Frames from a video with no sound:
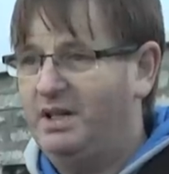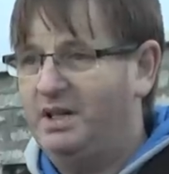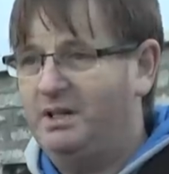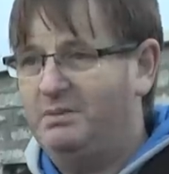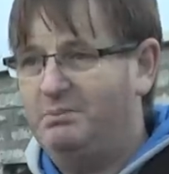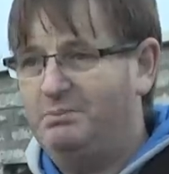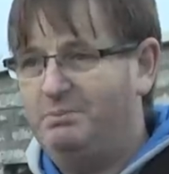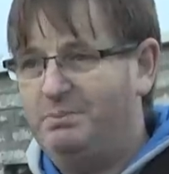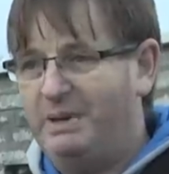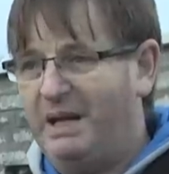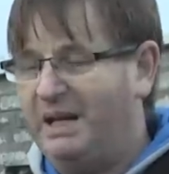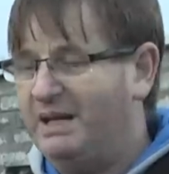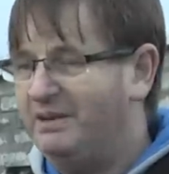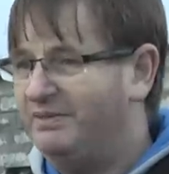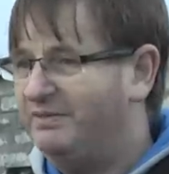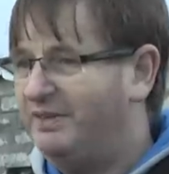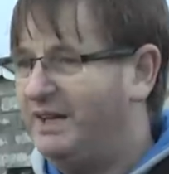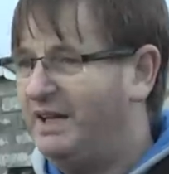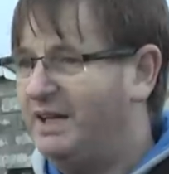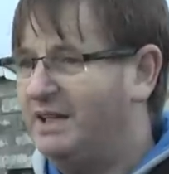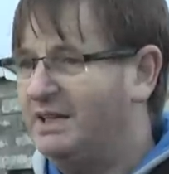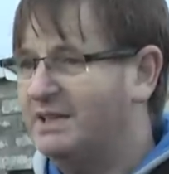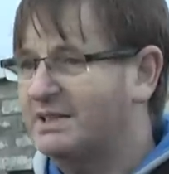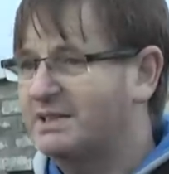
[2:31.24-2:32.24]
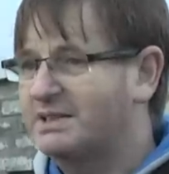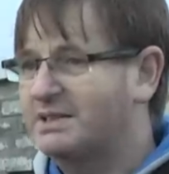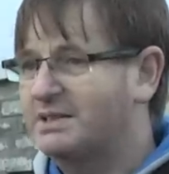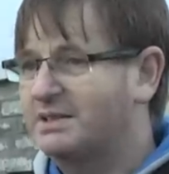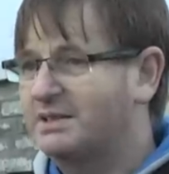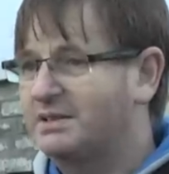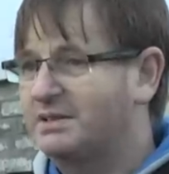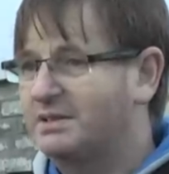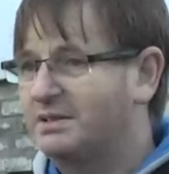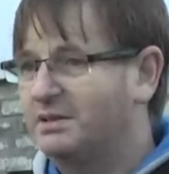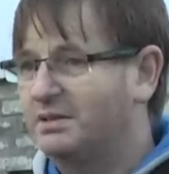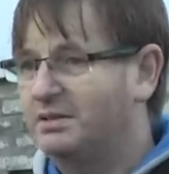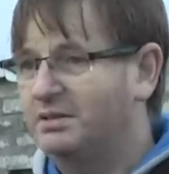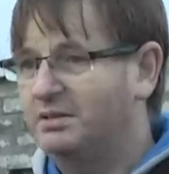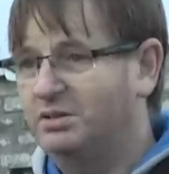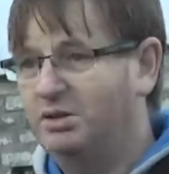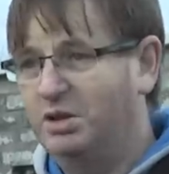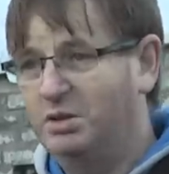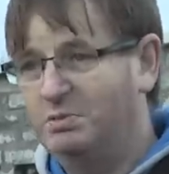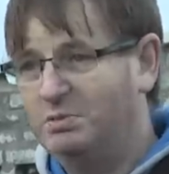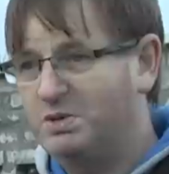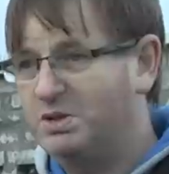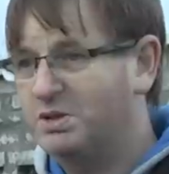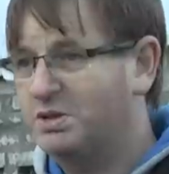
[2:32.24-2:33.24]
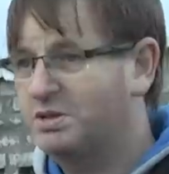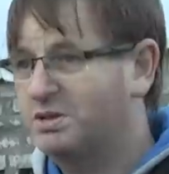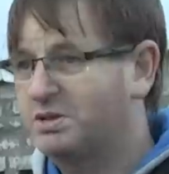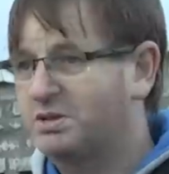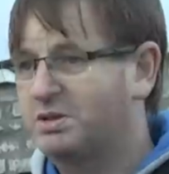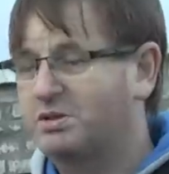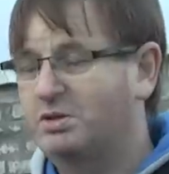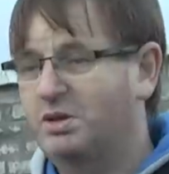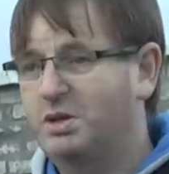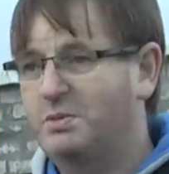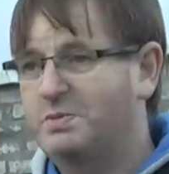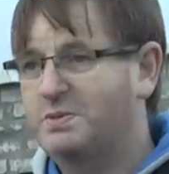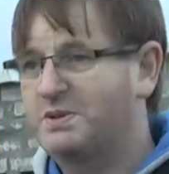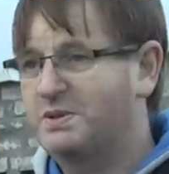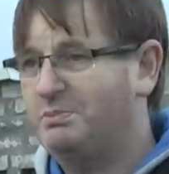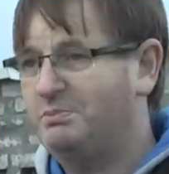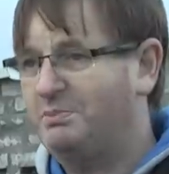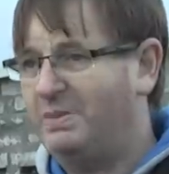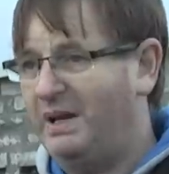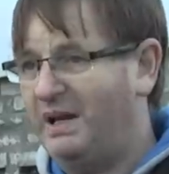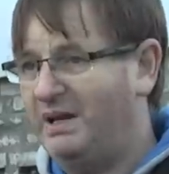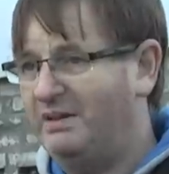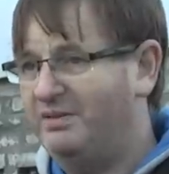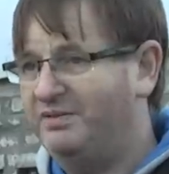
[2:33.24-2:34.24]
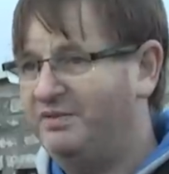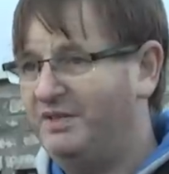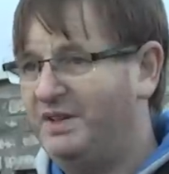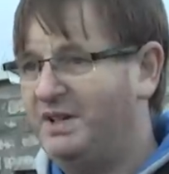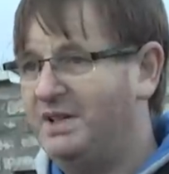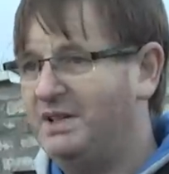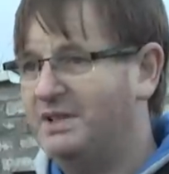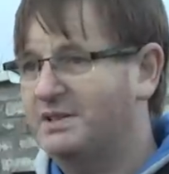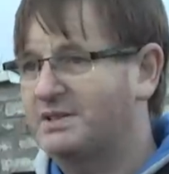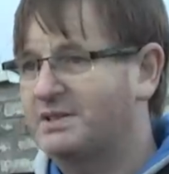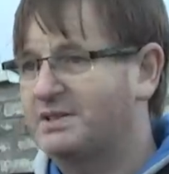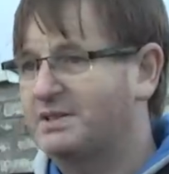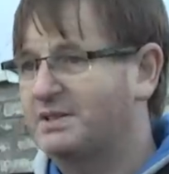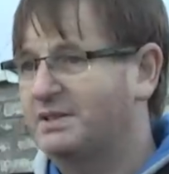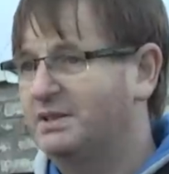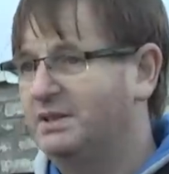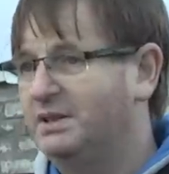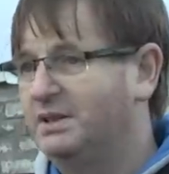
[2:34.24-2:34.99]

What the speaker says: In Belfast, numerous groups in Belfast,